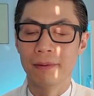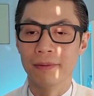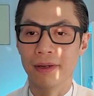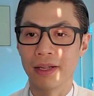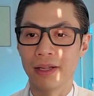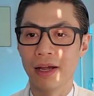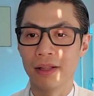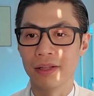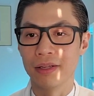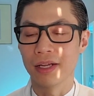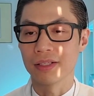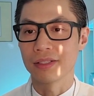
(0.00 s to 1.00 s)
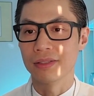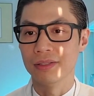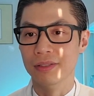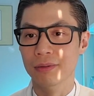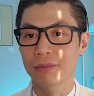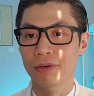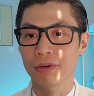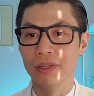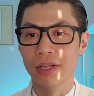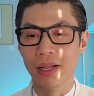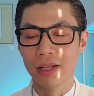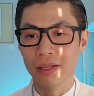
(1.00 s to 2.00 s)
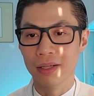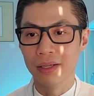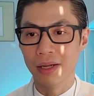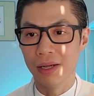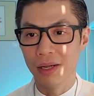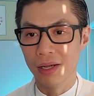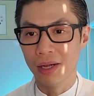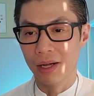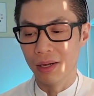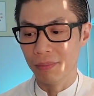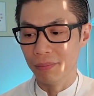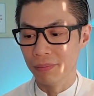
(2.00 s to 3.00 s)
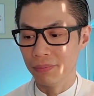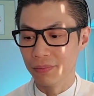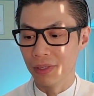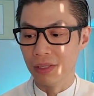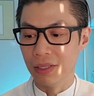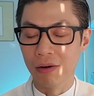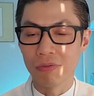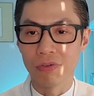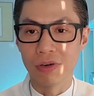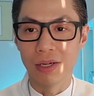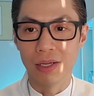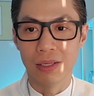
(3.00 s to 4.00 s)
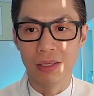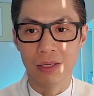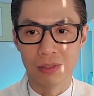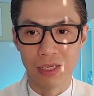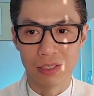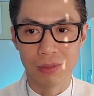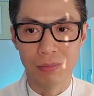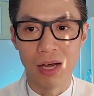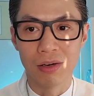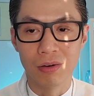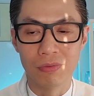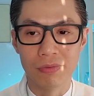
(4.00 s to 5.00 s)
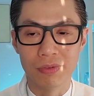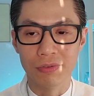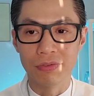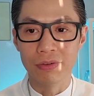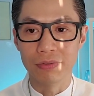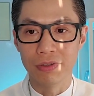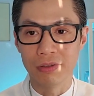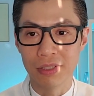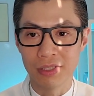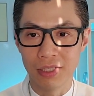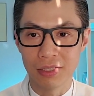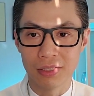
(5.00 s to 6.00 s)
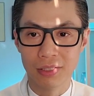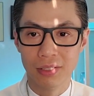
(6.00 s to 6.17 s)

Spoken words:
Okay, I think that's, you know, more than enough for as an amount of different frequencies.